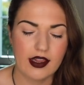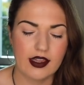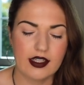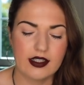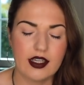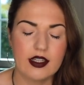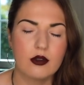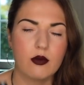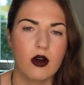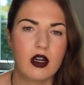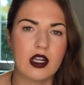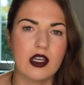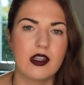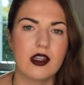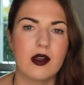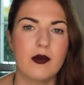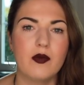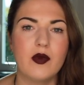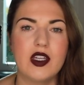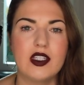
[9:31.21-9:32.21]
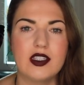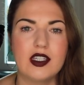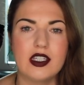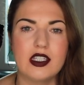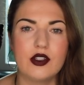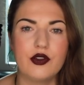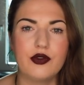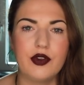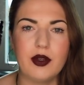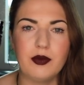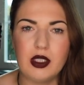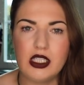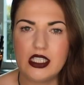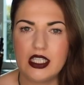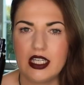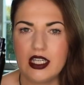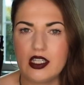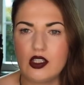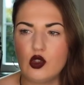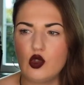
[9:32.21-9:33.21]
This is one of them. This is
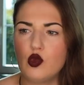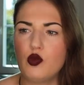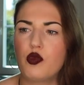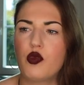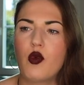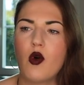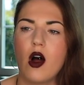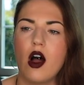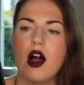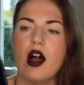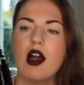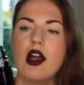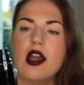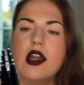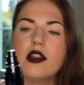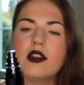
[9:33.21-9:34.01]
Femité du Bois.